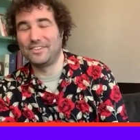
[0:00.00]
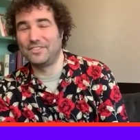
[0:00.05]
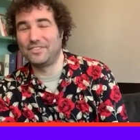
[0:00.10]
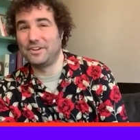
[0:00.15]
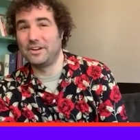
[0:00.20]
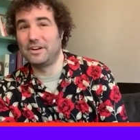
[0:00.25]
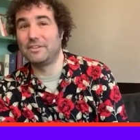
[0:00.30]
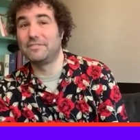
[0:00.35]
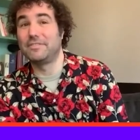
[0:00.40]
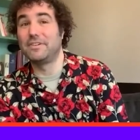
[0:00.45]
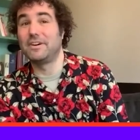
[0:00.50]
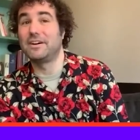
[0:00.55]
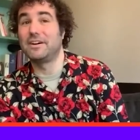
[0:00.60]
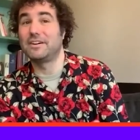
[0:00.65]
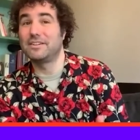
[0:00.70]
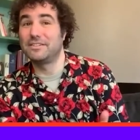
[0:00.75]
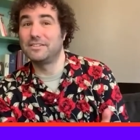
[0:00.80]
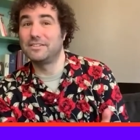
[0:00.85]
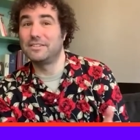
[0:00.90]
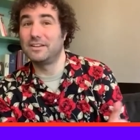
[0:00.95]
edition of
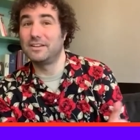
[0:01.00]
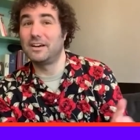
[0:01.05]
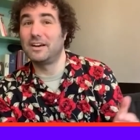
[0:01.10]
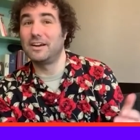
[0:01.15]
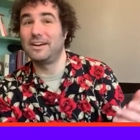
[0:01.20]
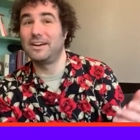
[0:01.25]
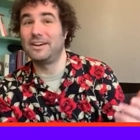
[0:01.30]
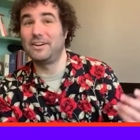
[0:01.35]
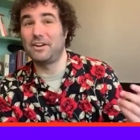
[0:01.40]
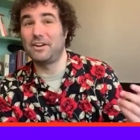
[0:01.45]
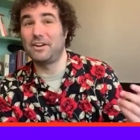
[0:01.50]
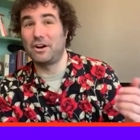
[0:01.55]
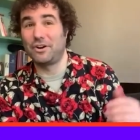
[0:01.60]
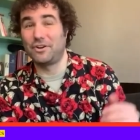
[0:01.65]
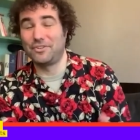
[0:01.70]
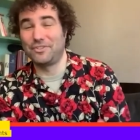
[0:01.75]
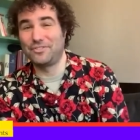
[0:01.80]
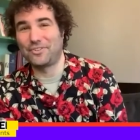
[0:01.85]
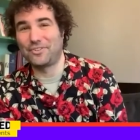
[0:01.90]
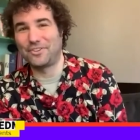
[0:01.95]
Client
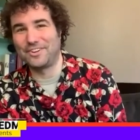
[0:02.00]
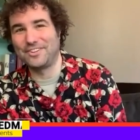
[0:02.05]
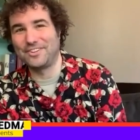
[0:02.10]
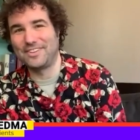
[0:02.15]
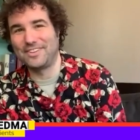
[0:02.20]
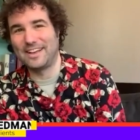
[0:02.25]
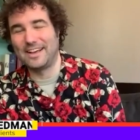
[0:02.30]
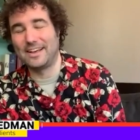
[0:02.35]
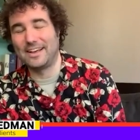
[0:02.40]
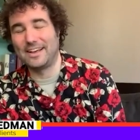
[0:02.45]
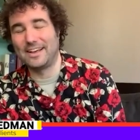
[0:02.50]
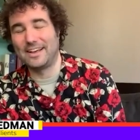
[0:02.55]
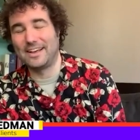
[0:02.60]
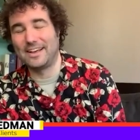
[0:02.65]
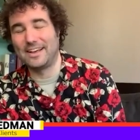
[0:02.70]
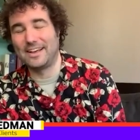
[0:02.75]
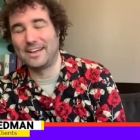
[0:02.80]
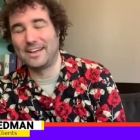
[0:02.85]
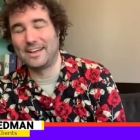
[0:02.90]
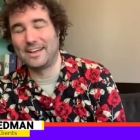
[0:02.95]
Horror Stories.
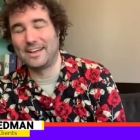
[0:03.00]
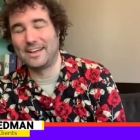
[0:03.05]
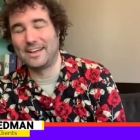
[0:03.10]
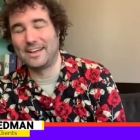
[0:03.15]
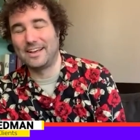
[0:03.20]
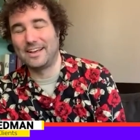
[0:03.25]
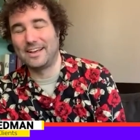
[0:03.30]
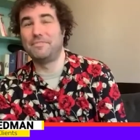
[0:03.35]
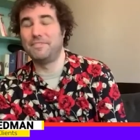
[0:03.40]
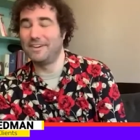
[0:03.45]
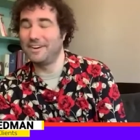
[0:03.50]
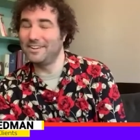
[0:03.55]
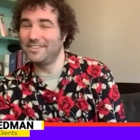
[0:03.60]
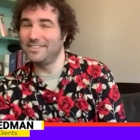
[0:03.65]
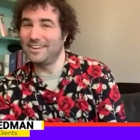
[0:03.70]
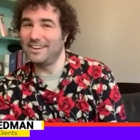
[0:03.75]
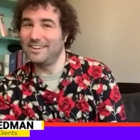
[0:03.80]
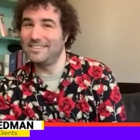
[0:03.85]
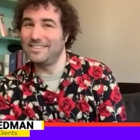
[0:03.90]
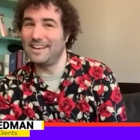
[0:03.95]
And I'm
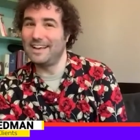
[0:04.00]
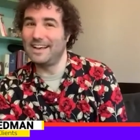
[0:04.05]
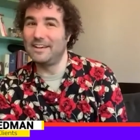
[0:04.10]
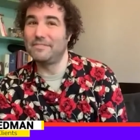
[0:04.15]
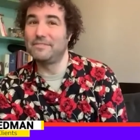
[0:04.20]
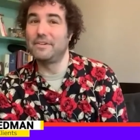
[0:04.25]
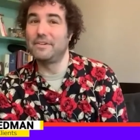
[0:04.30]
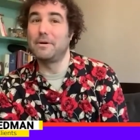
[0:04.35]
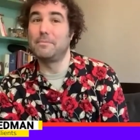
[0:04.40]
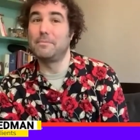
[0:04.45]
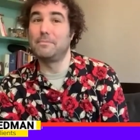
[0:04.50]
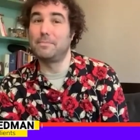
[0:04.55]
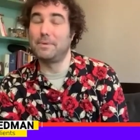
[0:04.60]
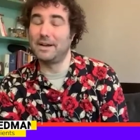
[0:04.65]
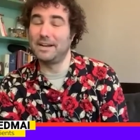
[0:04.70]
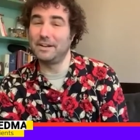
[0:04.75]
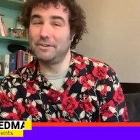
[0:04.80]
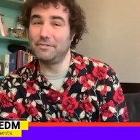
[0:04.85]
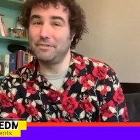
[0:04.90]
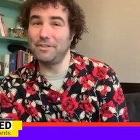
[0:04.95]
very excited to have
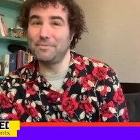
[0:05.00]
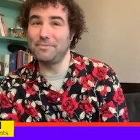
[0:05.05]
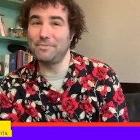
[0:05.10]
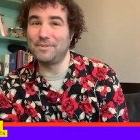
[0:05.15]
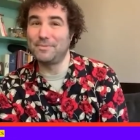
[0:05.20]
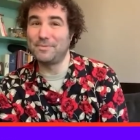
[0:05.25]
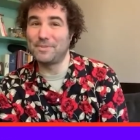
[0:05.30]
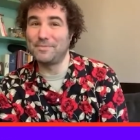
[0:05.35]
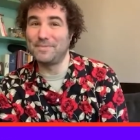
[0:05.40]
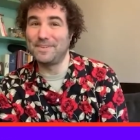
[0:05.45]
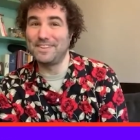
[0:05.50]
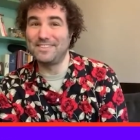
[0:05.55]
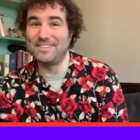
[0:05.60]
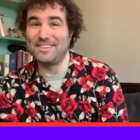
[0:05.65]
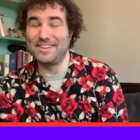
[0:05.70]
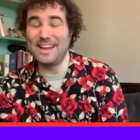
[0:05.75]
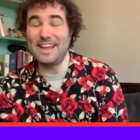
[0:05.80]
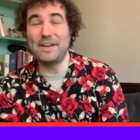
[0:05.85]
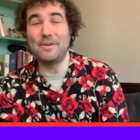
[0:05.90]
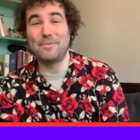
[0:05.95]
Bonnie Rothman with
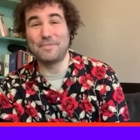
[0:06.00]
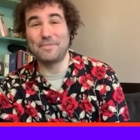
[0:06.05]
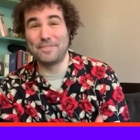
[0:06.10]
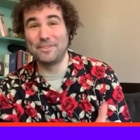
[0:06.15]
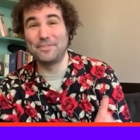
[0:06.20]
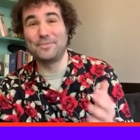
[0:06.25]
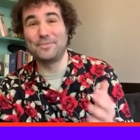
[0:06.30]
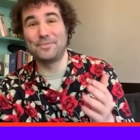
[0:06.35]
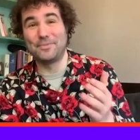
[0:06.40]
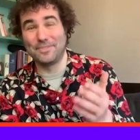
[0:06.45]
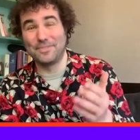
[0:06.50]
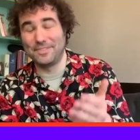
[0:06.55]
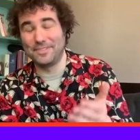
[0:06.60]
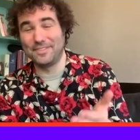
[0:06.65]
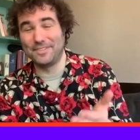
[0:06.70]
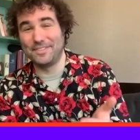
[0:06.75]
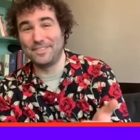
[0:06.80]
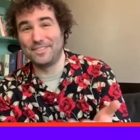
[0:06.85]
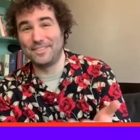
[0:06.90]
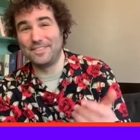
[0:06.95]
me today. This,
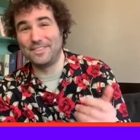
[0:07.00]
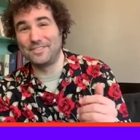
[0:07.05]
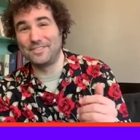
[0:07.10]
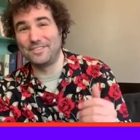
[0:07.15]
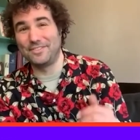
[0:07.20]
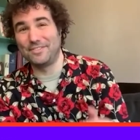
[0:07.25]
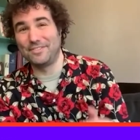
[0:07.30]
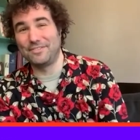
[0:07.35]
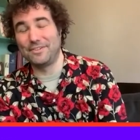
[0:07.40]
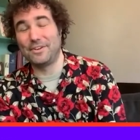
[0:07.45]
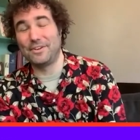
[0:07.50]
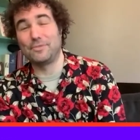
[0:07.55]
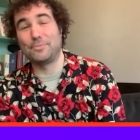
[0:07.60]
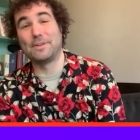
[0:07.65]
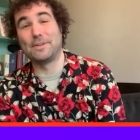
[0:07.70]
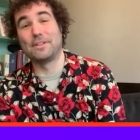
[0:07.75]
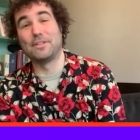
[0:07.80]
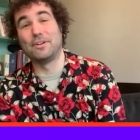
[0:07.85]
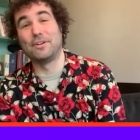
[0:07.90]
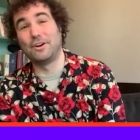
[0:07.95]
this interview
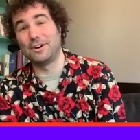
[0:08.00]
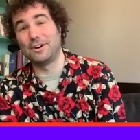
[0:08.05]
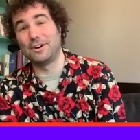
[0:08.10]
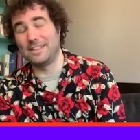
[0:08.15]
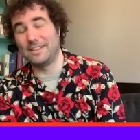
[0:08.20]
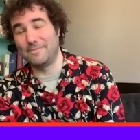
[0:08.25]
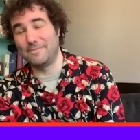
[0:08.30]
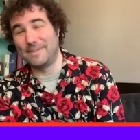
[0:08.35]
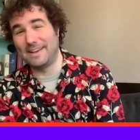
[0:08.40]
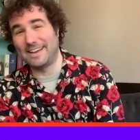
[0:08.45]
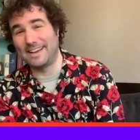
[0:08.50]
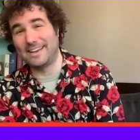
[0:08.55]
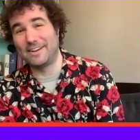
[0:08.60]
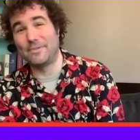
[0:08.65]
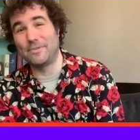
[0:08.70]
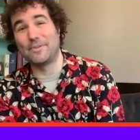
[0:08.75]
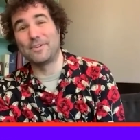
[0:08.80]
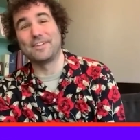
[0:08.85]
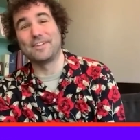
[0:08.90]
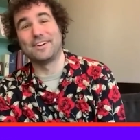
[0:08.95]
has been long in the
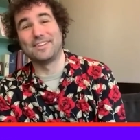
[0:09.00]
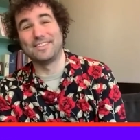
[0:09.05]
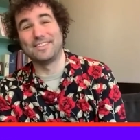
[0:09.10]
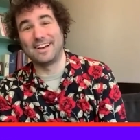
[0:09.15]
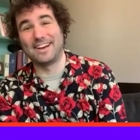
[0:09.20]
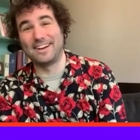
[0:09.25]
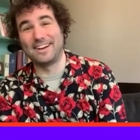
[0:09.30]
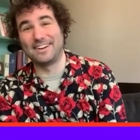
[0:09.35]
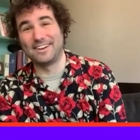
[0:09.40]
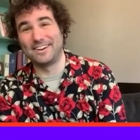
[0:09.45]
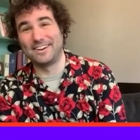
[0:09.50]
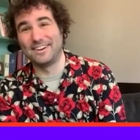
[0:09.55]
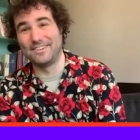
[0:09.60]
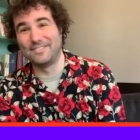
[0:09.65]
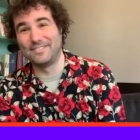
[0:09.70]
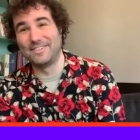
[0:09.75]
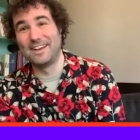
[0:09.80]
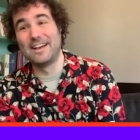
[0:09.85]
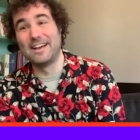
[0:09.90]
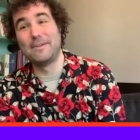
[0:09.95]
making with a lot
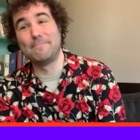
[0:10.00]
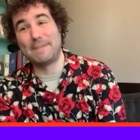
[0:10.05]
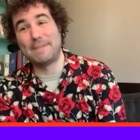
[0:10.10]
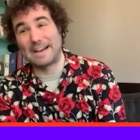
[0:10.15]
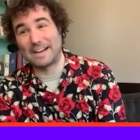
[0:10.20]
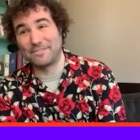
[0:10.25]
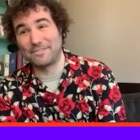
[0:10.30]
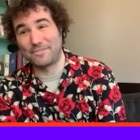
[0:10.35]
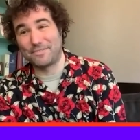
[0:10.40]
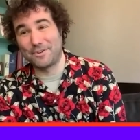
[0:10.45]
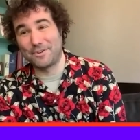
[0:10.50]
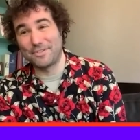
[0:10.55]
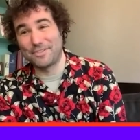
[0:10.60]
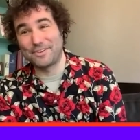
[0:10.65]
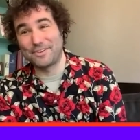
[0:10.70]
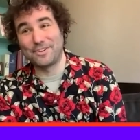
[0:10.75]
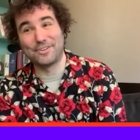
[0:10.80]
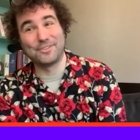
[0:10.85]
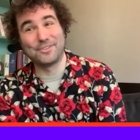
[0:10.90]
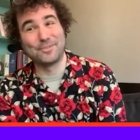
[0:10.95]
of back and
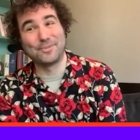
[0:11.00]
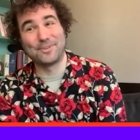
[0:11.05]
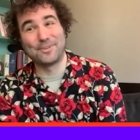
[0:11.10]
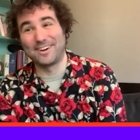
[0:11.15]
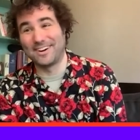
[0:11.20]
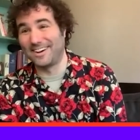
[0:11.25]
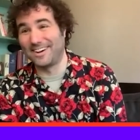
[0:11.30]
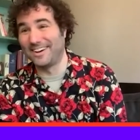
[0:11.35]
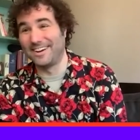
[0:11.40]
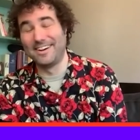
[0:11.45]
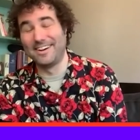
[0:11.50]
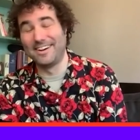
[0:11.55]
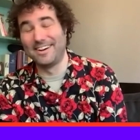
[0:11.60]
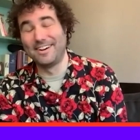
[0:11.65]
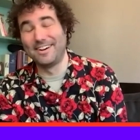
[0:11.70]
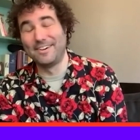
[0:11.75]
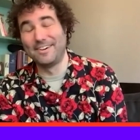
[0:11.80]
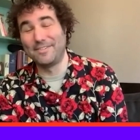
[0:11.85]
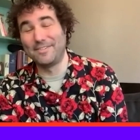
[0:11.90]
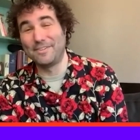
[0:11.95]
forth because we're, uh,
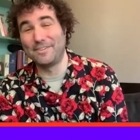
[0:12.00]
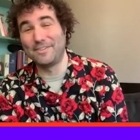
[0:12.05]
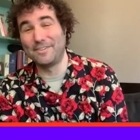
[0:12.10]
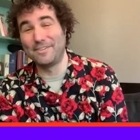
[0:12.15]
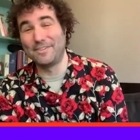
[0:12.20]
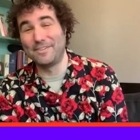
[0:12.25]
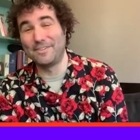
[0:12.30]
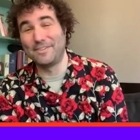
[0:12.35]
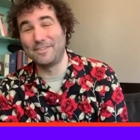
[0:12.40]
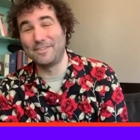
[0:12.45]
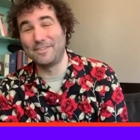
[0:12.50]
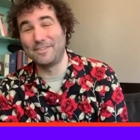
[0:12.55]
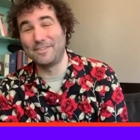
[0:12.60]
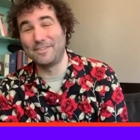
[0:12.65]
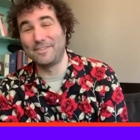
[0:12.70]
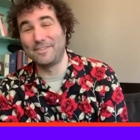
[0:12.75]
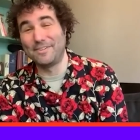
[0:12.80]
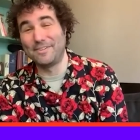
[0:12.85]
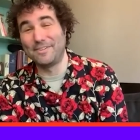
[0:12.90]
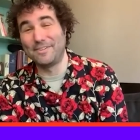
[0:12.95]
we've, both, we've
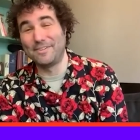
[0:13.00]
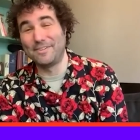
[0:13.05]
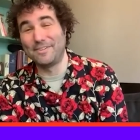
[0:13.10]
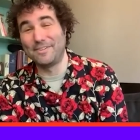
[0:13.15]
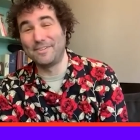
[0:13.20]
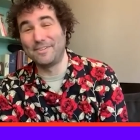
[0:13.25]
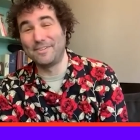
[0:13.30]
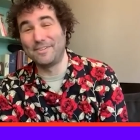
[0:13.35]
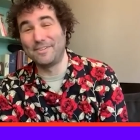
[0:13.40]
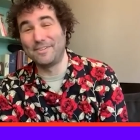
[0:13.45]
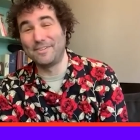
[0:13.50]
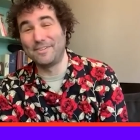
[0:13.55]
both been busy, but